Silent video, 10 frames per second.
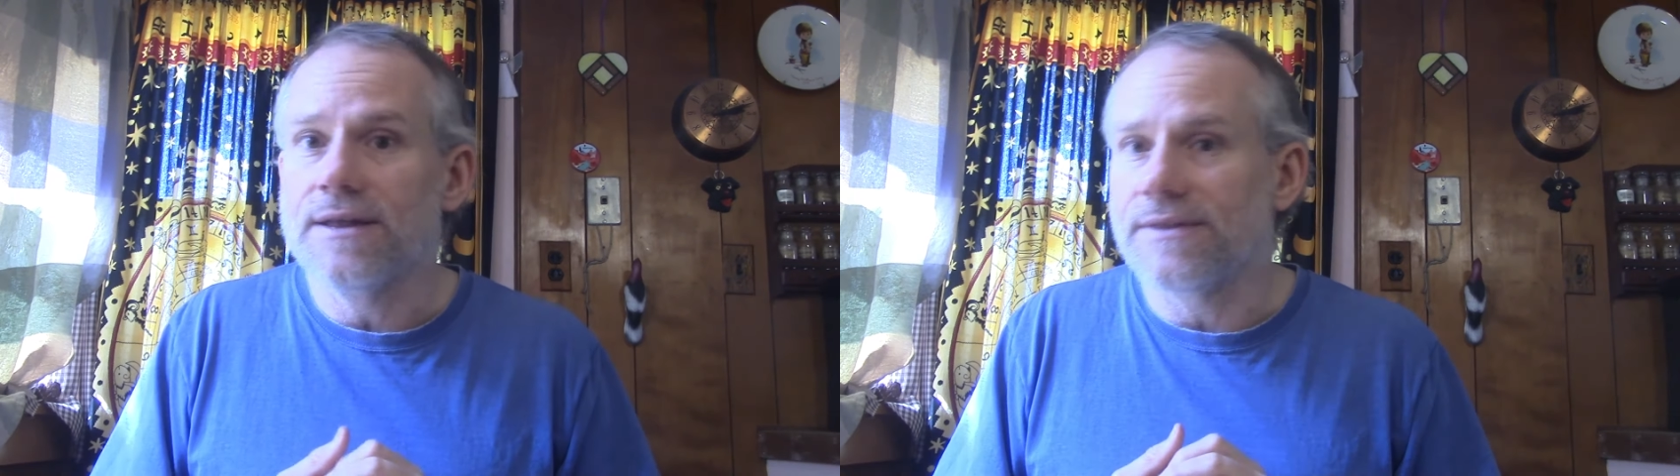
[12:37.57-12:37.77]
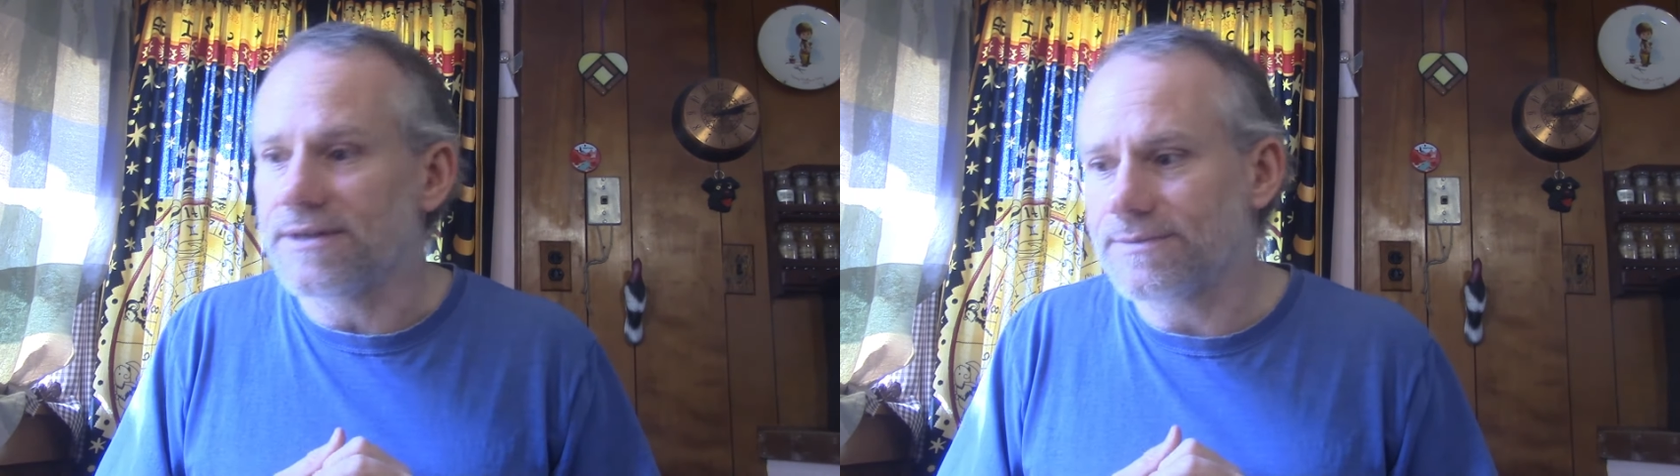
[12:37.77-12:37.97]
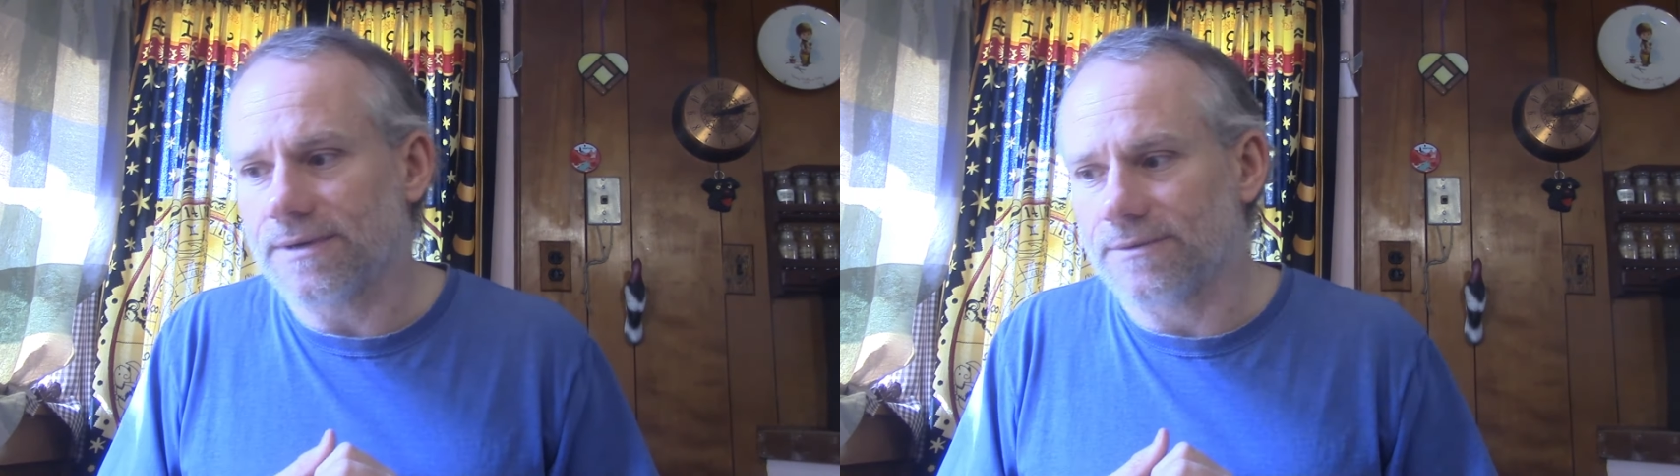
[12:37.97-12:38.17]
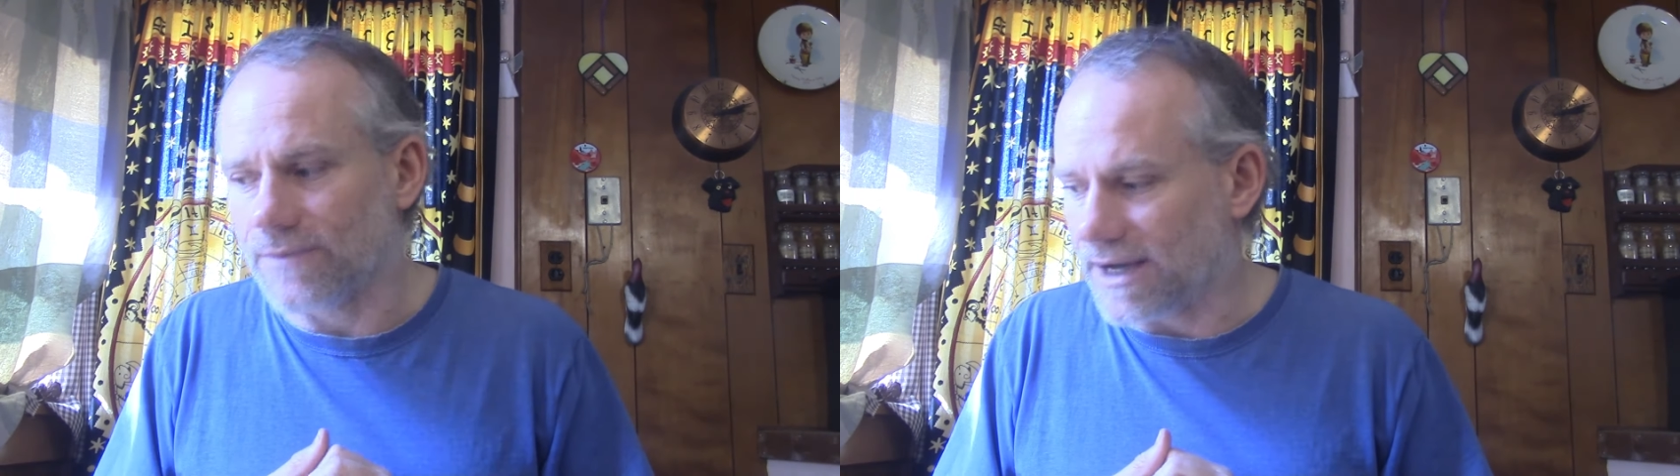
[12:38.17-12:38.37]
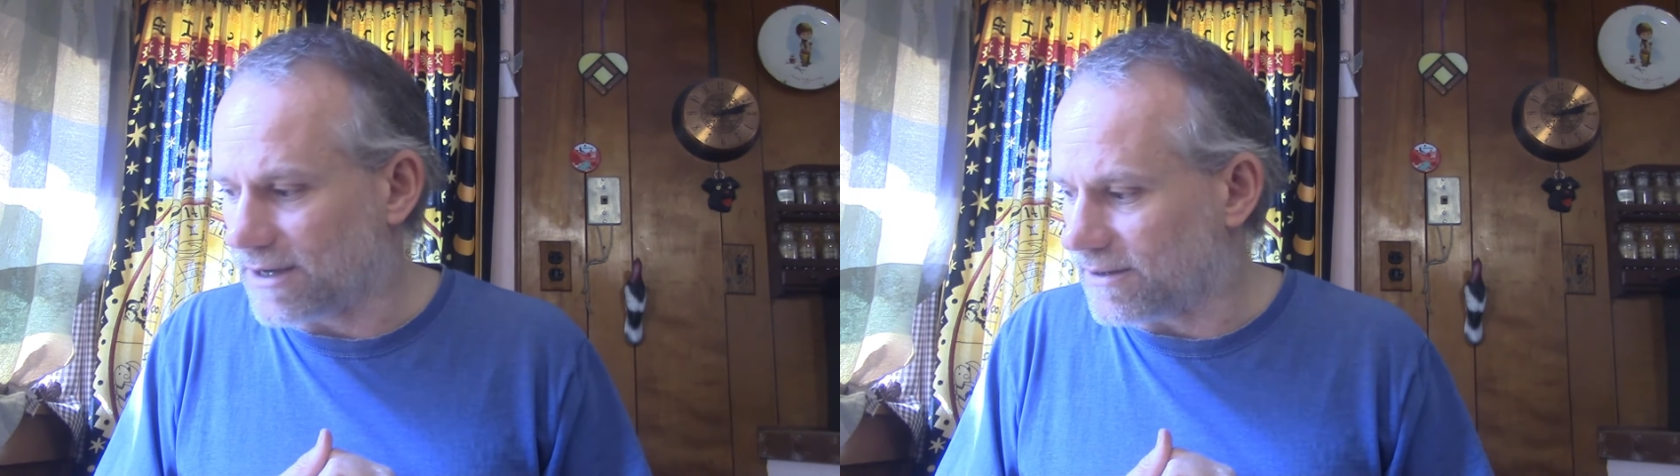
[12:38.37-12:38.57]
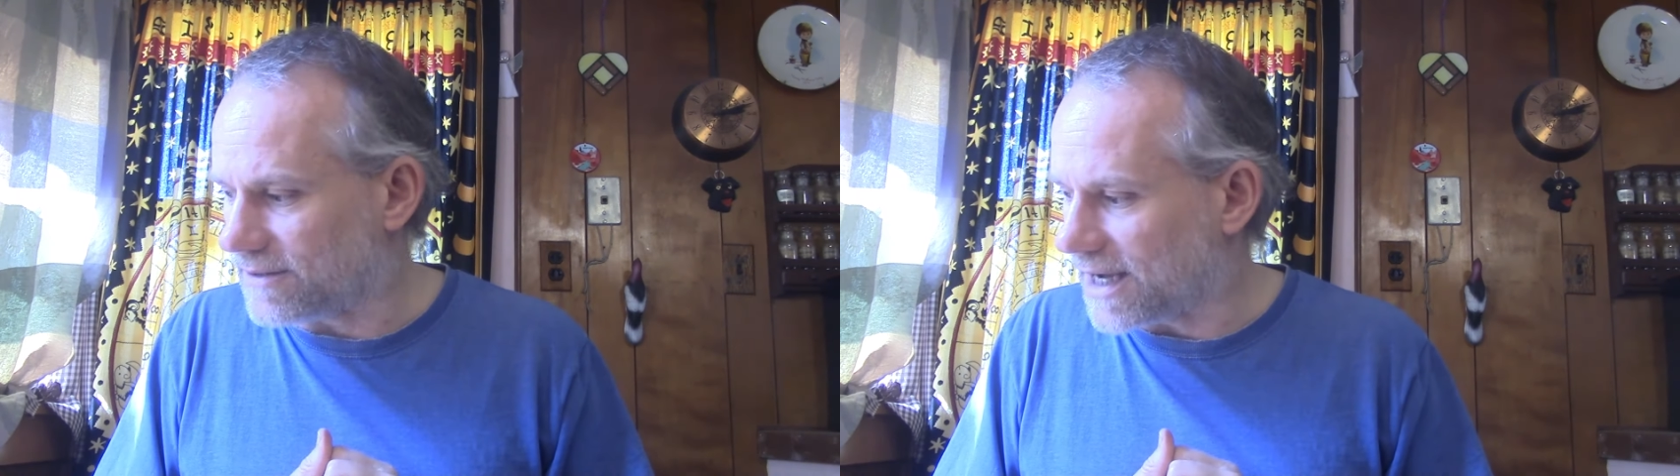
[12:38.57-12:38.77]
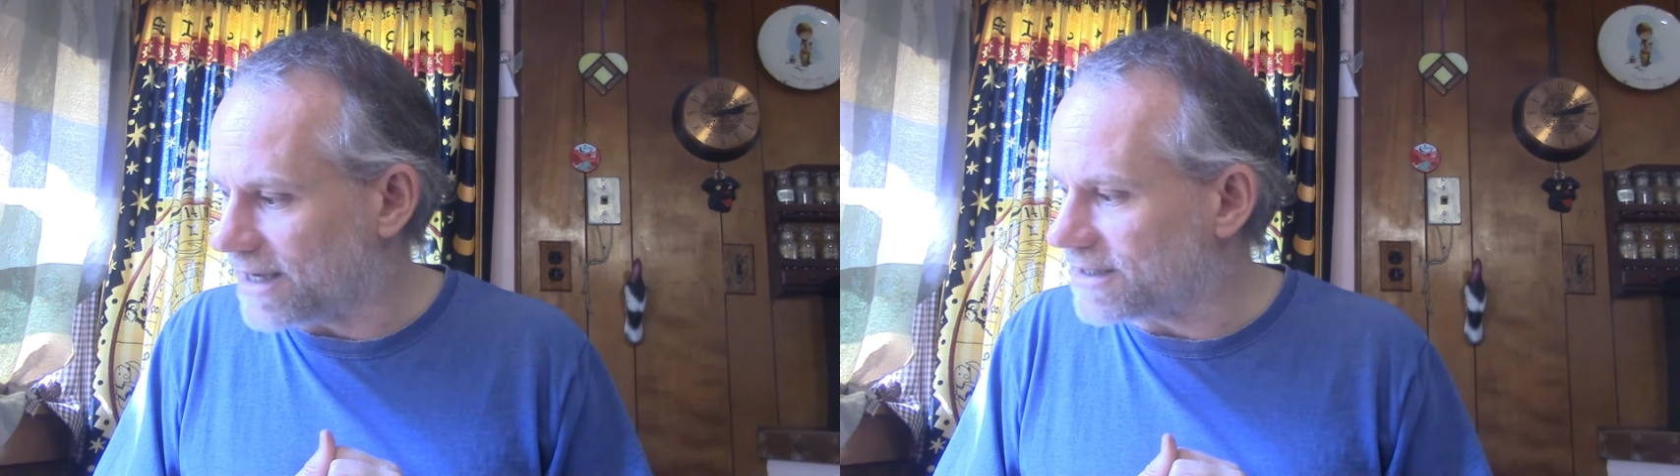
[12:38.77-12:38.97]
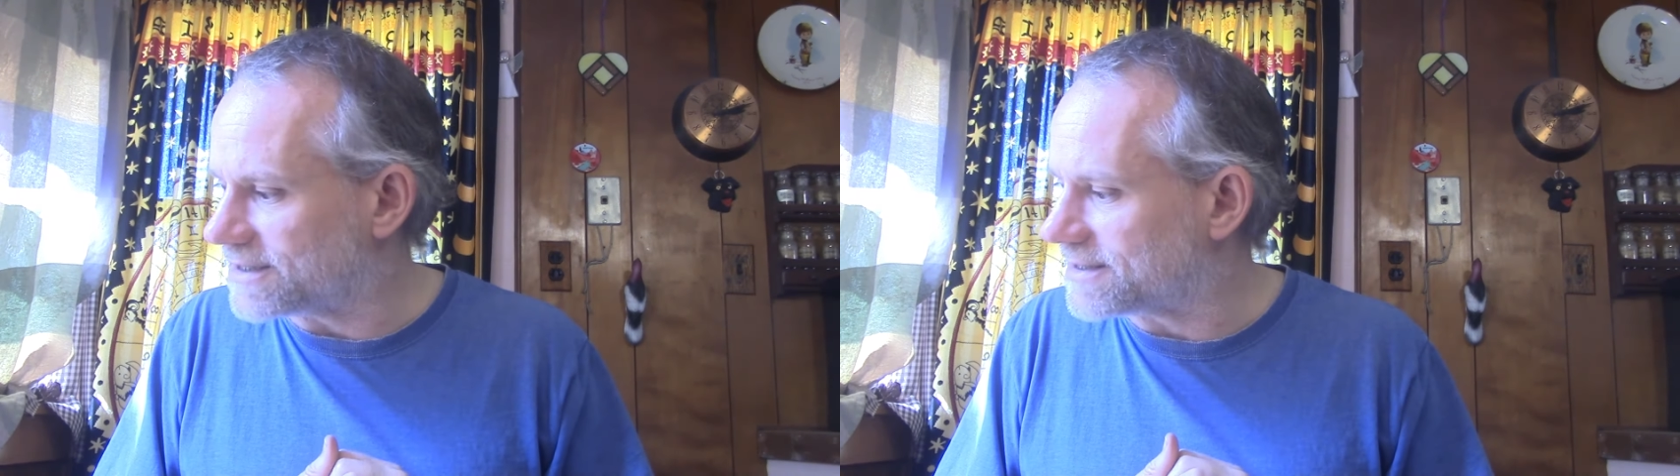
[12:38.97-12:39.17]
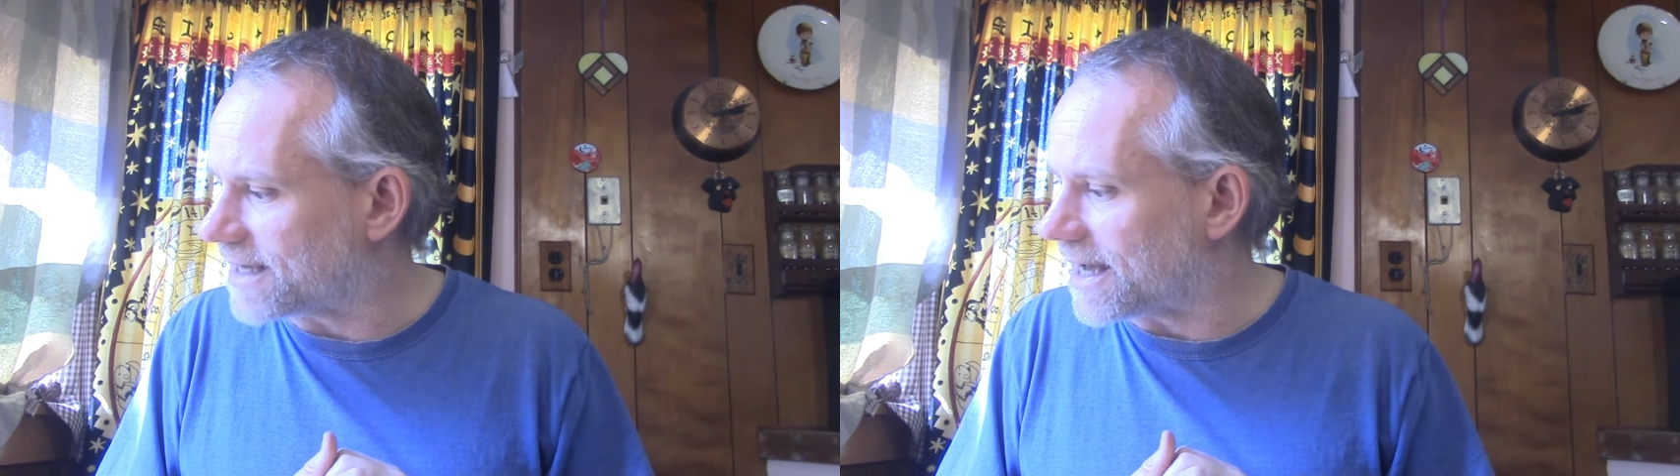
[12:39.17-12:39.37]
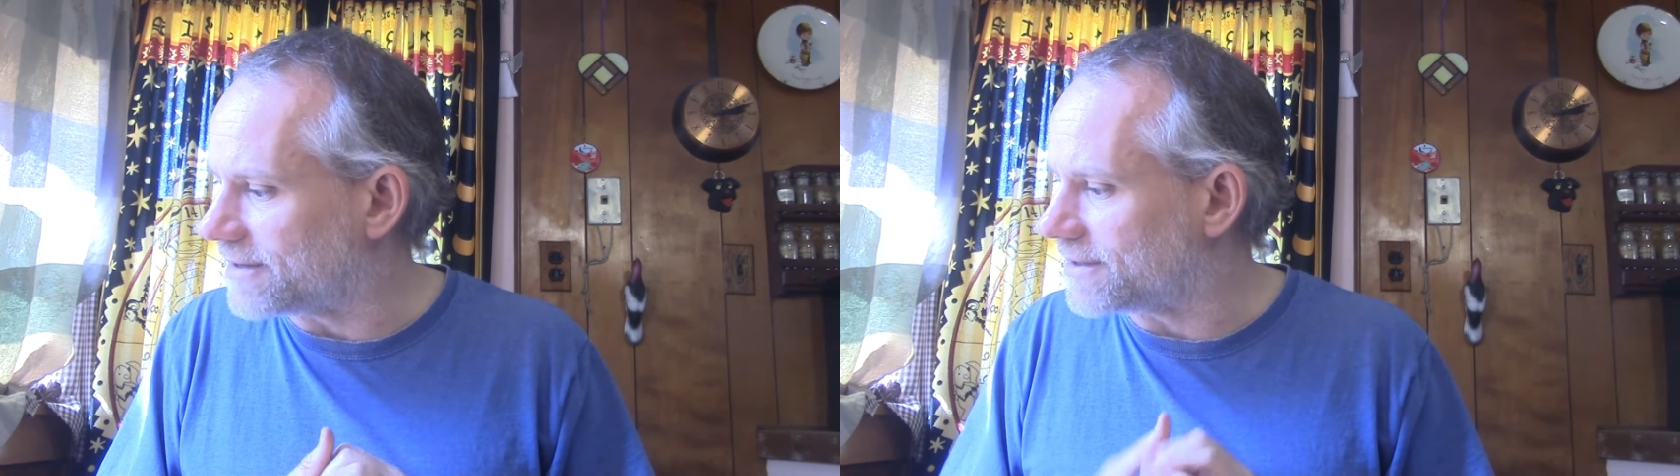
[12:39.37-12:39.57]
This one, wow. I just,
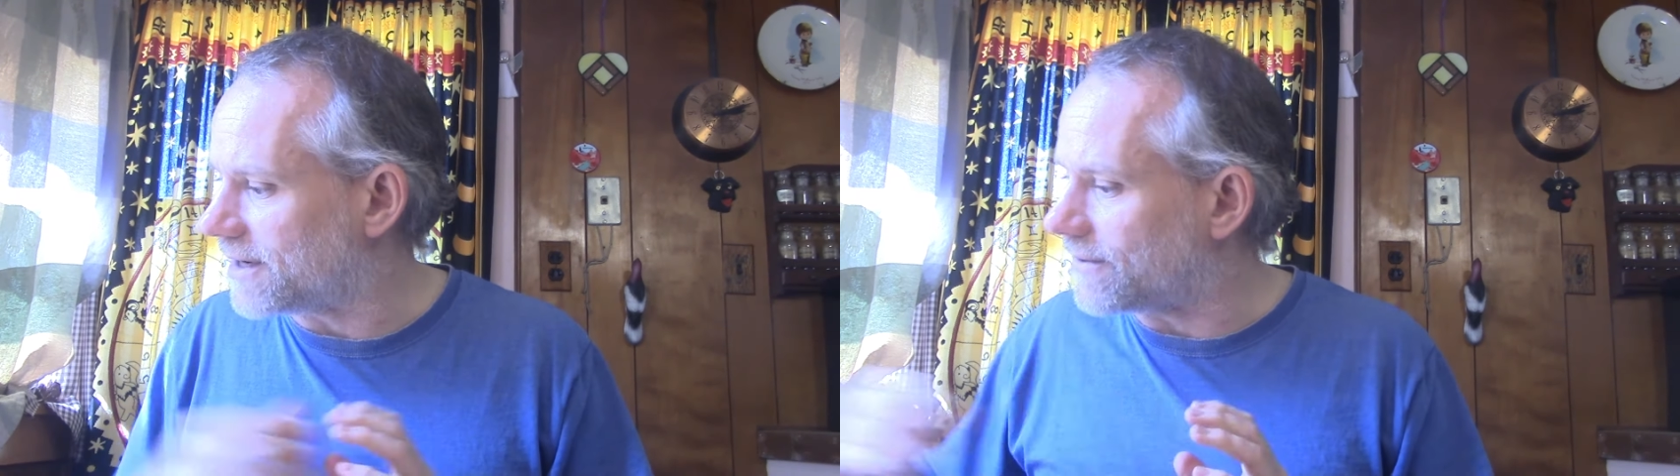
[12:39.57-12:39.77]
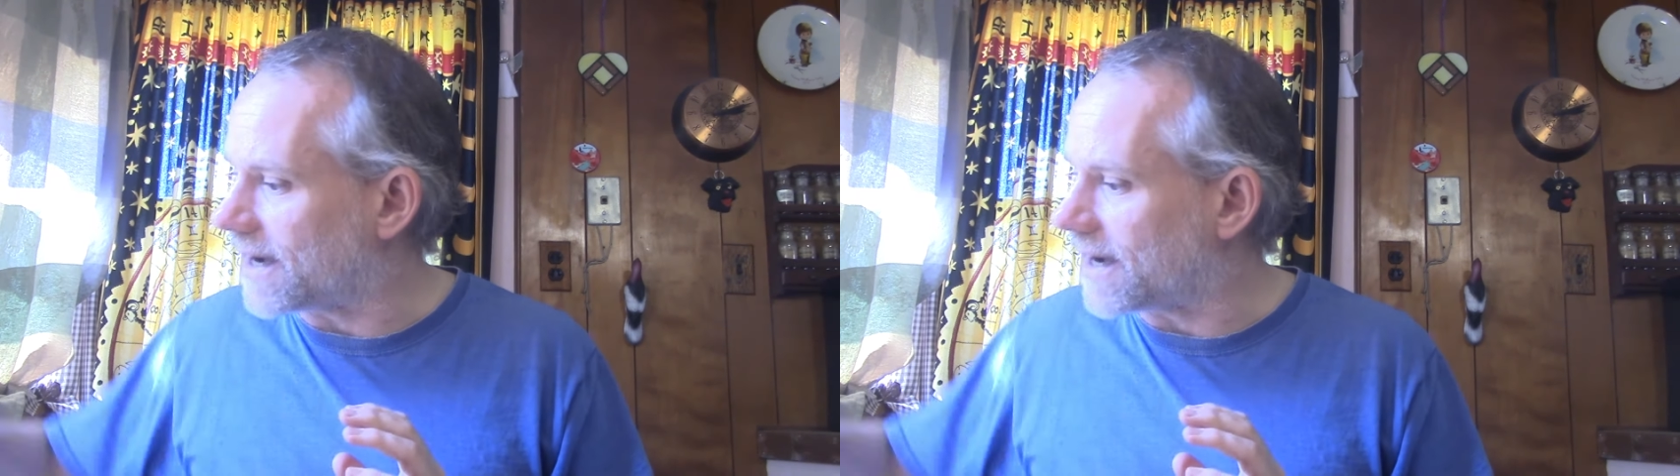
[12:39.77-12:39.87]
I don't know.